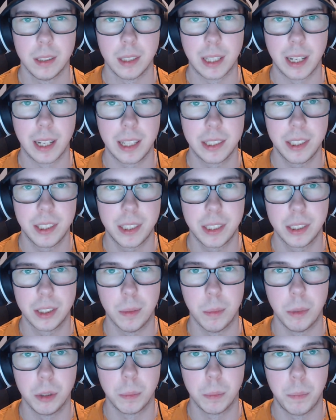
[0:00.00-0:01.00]
The classic is the
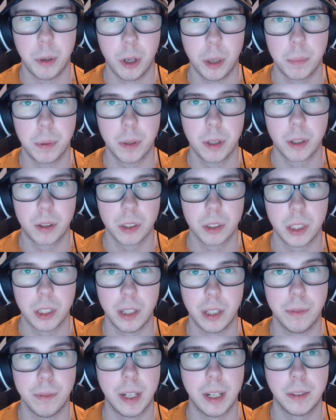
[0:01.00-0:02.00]
most popular
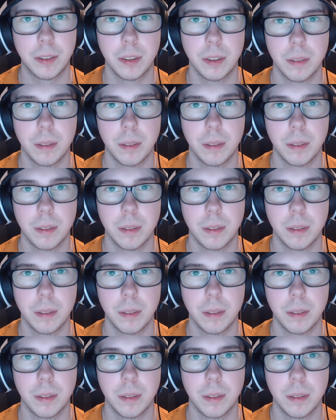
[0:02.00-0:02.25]
crosshair in Valorant.